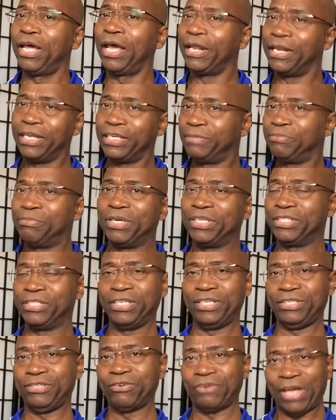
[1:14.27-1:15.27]
in this
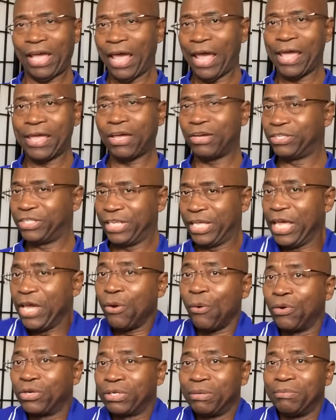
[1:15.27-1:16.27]
business, okay? Because
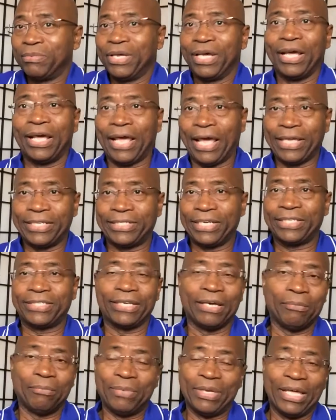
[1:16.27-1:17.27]
egoism is
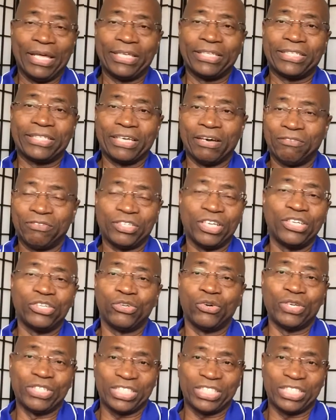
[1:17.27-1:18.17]
just being self-centered,